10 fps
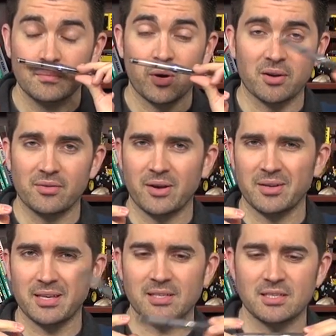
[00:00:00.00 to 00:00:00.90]
part of how
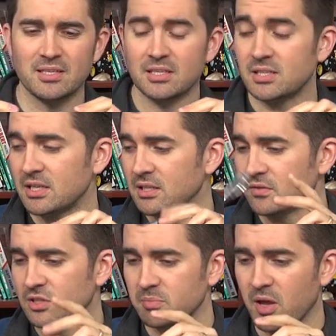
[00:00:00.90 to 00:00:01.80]
it gets its
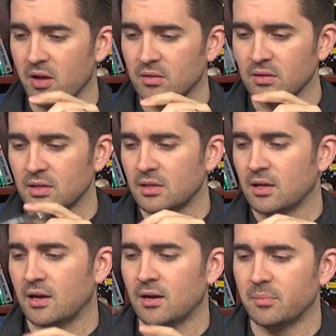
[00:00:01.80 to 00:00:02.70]
distinctive smell,
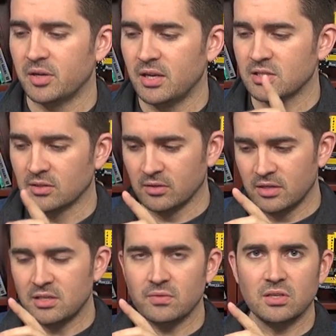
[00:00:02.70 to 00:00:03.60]
um, but it's a little,
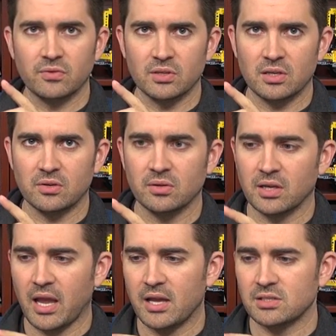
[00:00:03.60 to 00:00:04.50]
it's even different than
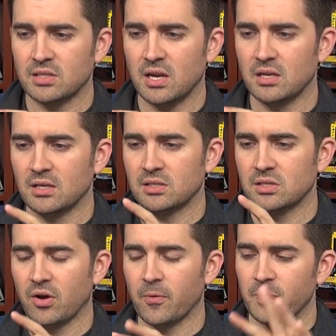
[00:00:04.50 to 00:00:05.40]
acrylic acetate is.
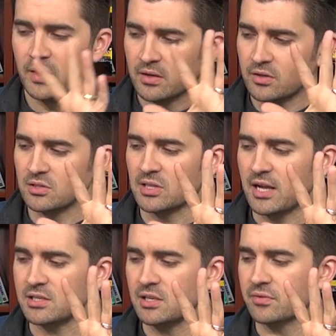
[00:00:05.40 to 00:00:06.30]
So there's
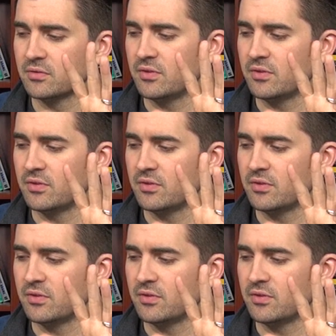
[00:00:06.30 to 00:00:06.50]
lots of different